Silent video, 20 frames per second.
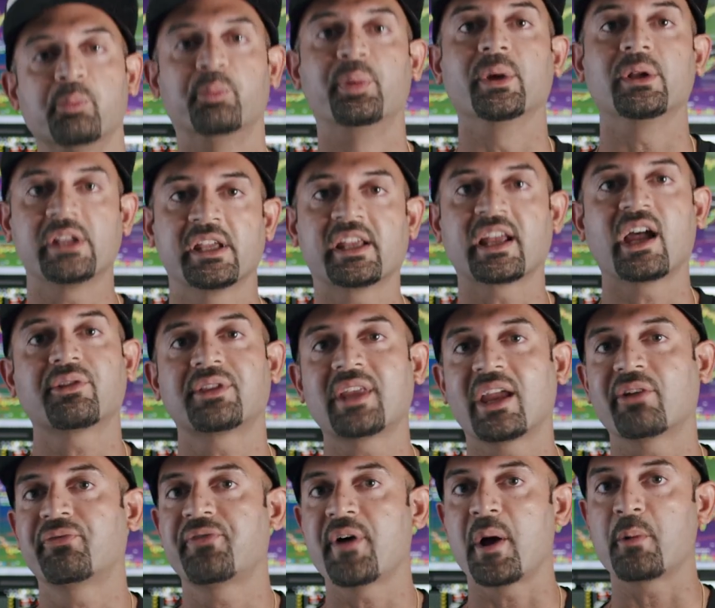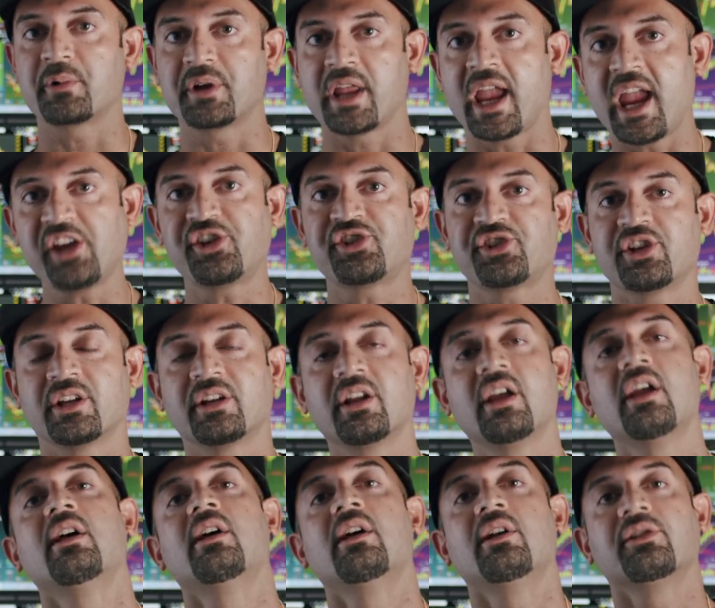building out that foundation
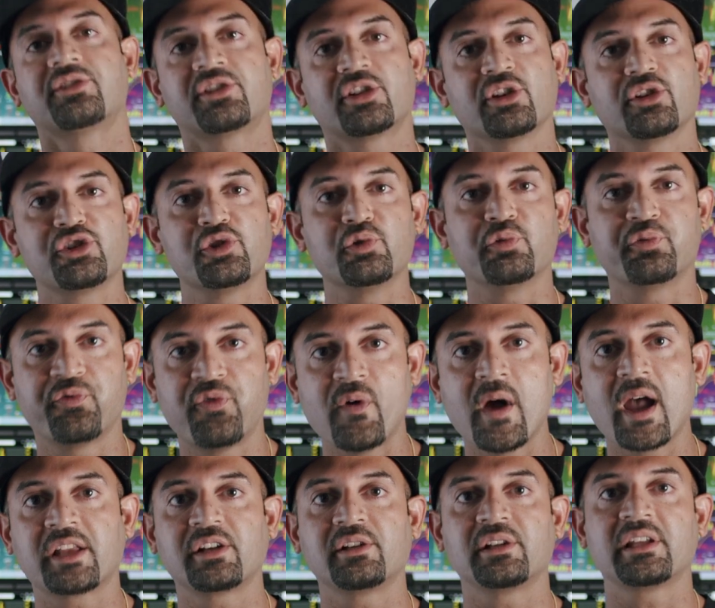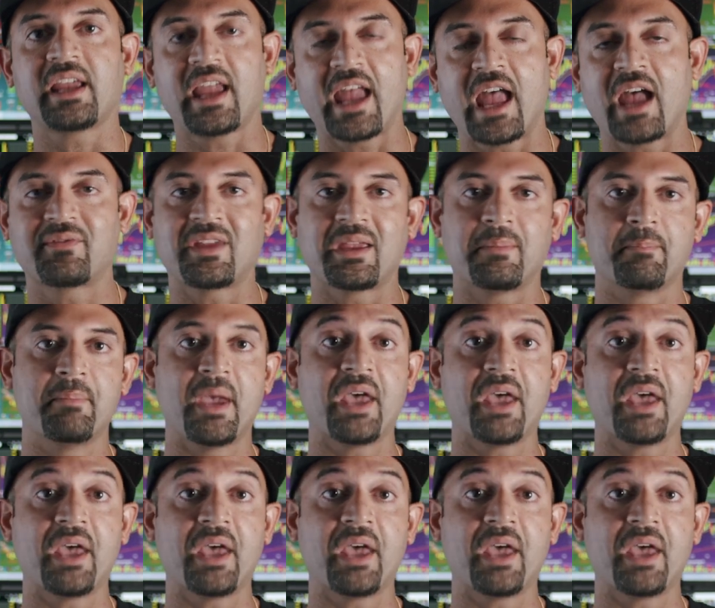till you finally have a